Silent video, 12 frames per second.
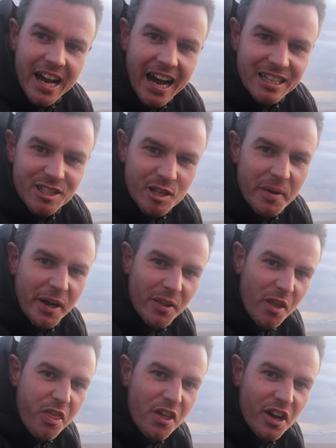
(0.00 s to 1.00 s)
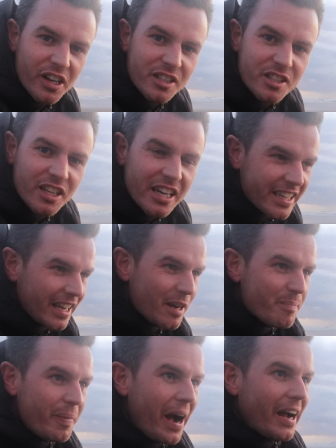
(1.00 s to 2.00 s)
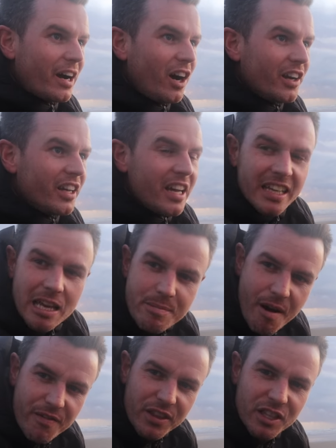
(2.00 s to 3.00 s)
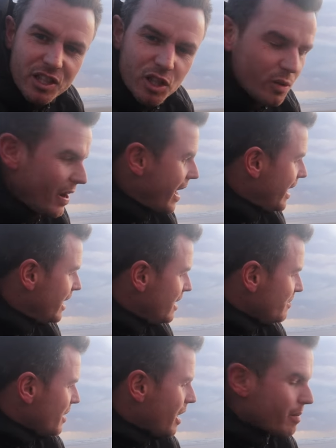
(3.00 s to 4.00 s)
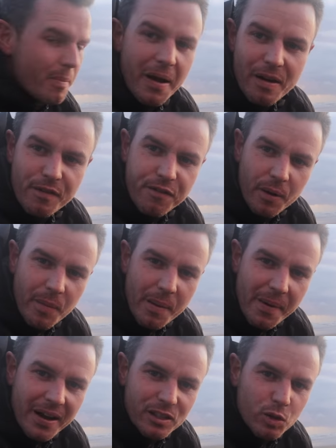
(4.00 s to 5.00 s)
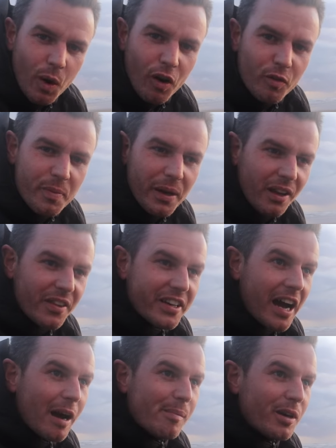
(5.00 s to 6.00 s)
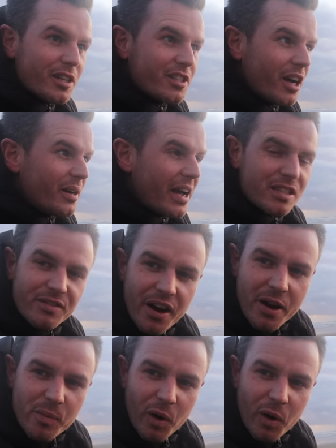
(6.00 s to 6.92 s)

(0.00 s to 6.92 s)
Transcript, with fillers: it has to be on the thirds. Get it bang on, keep everything square. I'm about I'm about twelve mil on the camera, so yeah, it's a very